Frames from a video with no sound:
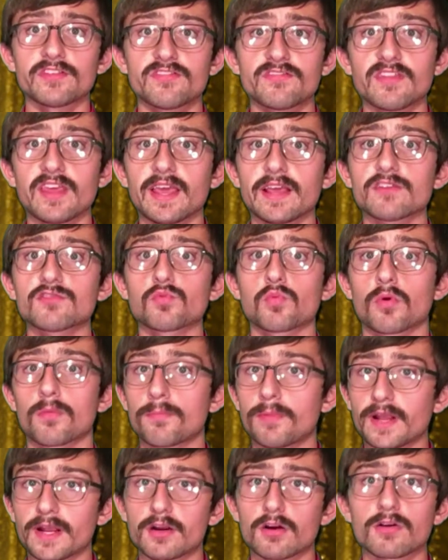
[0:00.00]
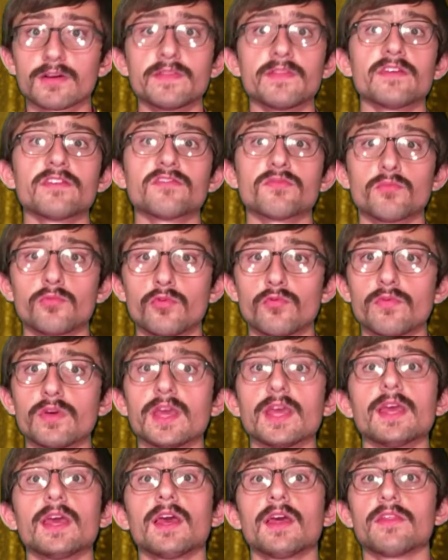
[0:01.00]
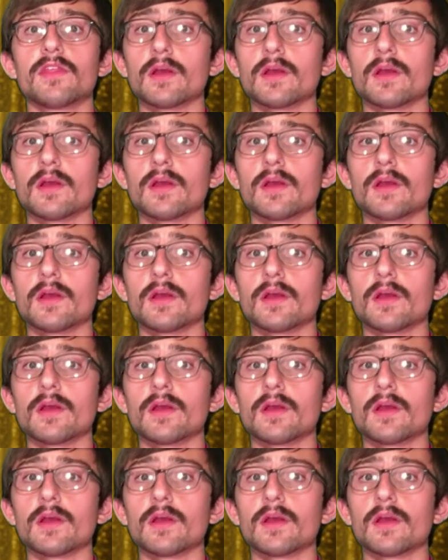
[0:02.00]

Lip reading: stakes were bigger in this movie.